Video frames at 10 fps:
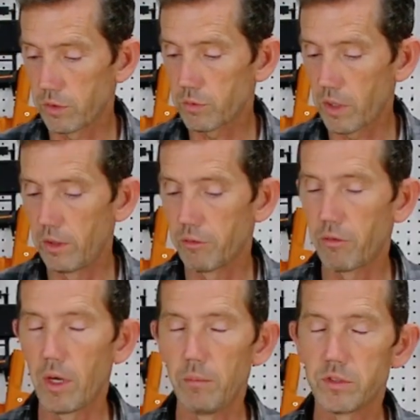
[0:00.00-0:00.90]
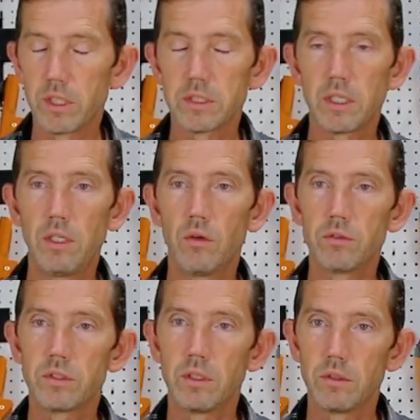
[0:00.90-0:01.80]
That's why they're framed 16
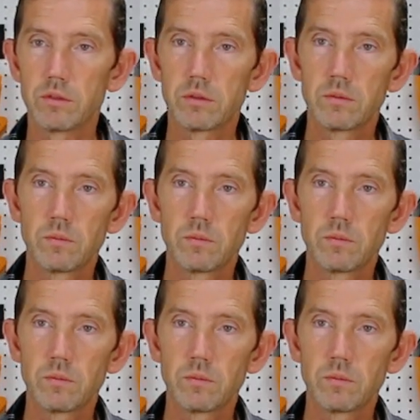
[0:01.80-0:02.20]
on centers.